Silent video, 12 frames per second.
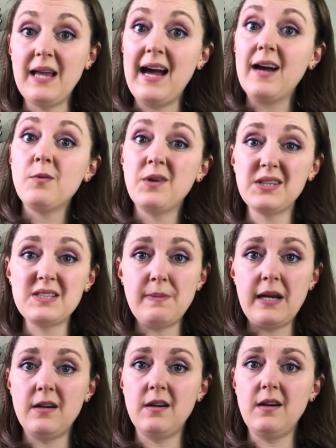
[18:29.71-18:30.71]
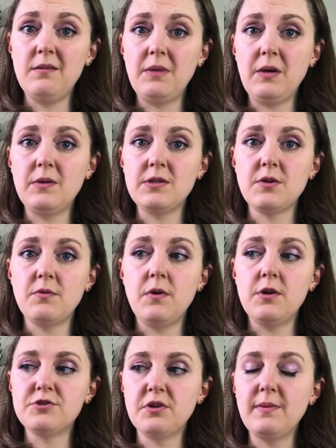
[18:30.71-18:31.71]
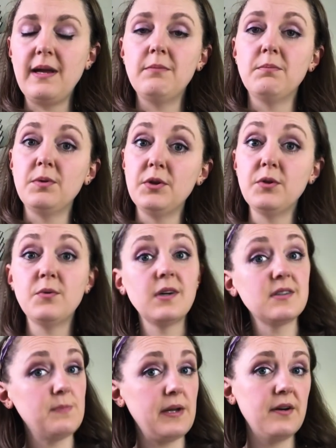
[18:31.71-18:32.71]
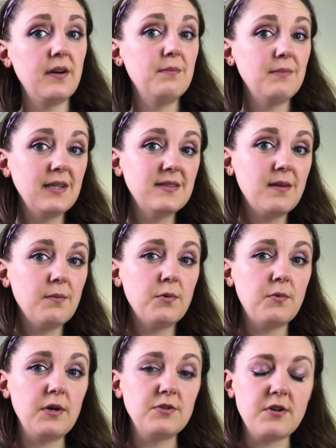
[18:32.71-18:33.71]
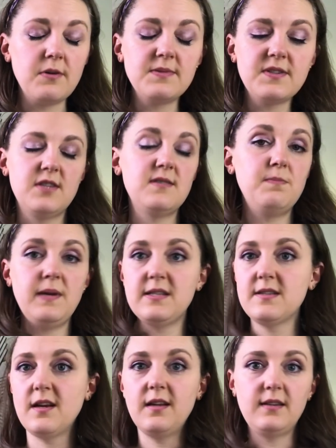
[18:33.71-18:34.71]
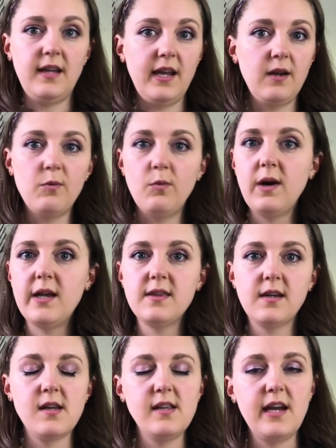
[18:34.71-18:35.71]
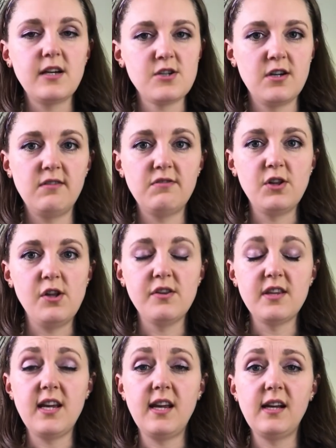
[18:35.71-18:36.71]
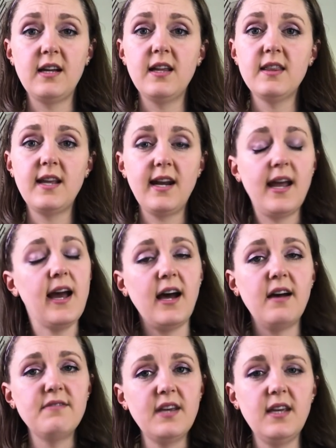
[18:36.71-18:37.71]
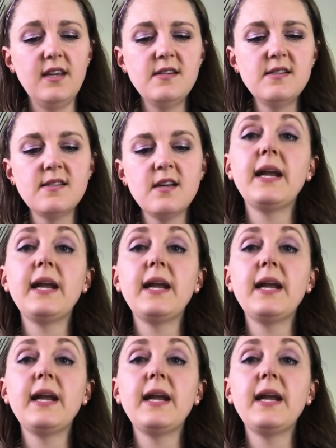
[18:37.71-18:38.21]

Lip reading: Black works better in my winter wardrobe, and blue works better in my summer wardrobe, just based on like what the collection of clothing that I have is.